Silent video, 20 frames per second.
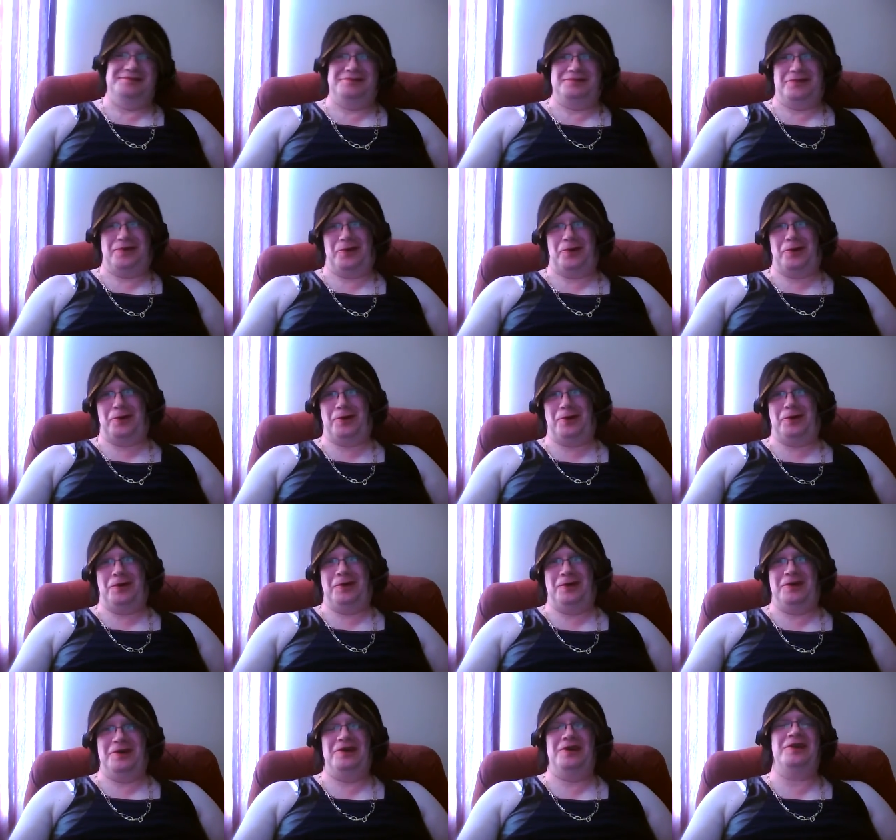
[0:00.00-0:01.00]
Oh,
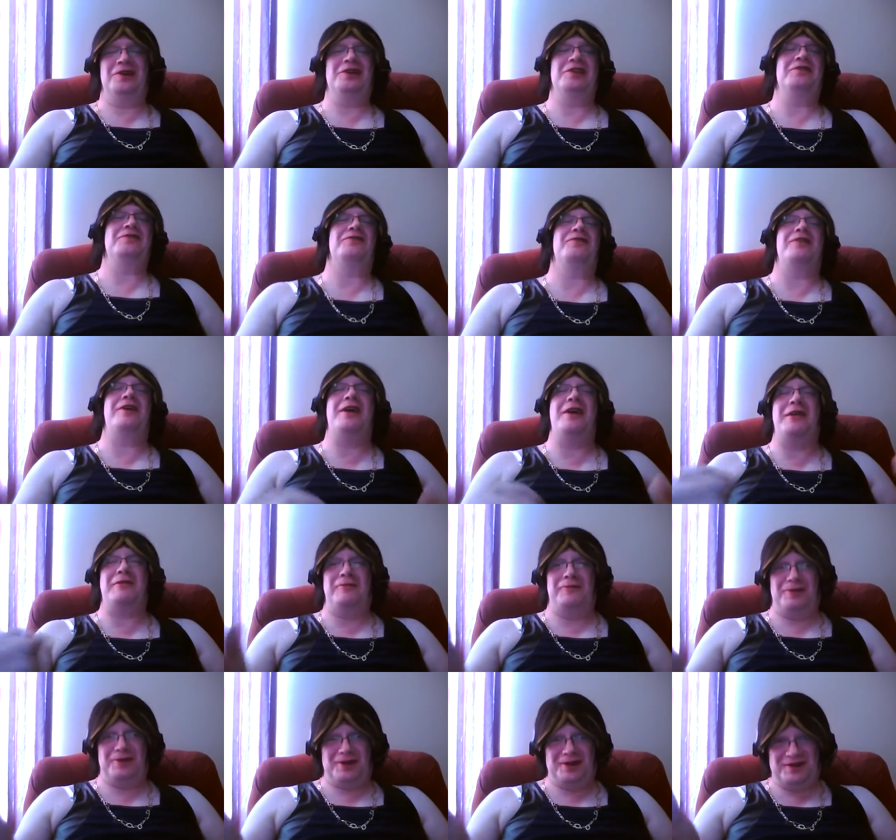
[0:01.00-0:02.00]
or, the
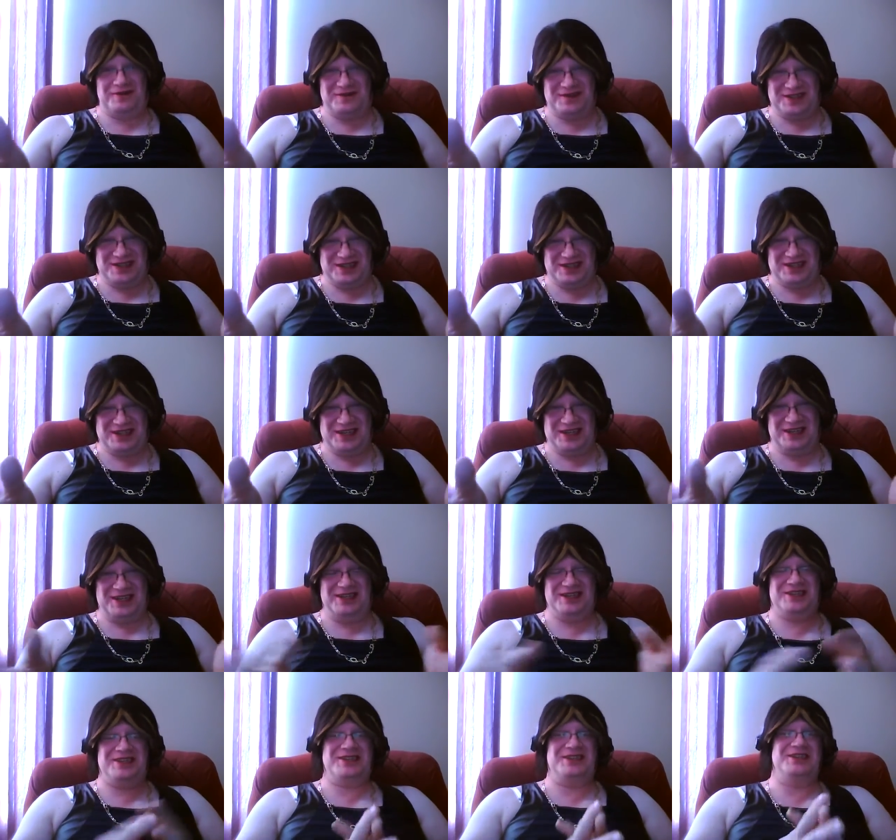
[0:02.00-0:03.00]
framework of society,
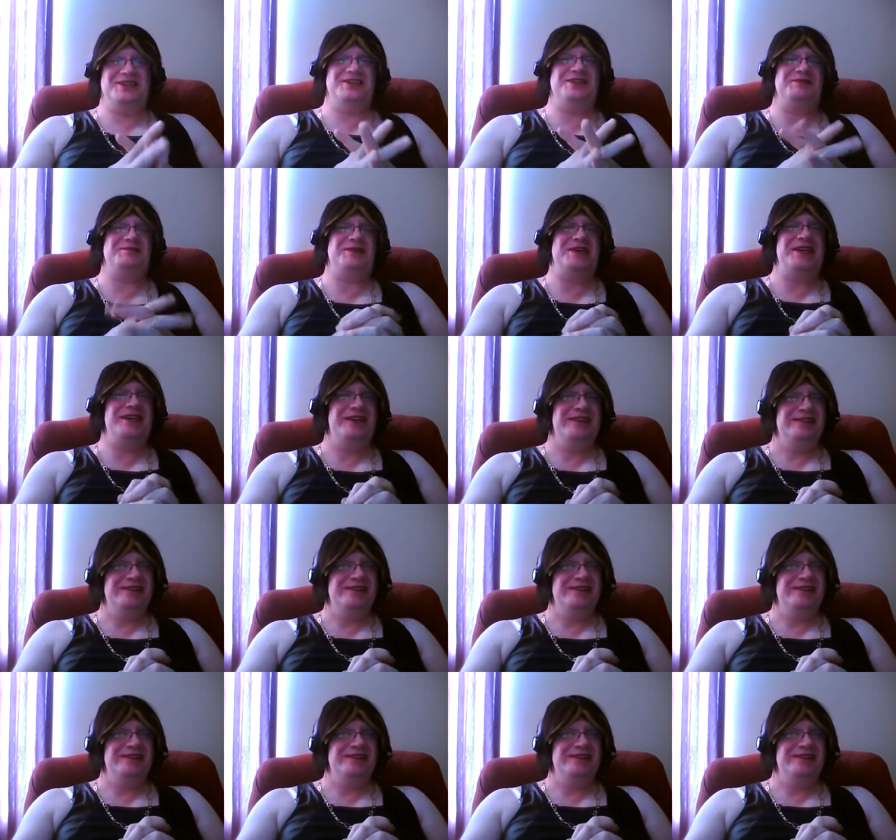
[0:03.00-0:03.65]
excuse me.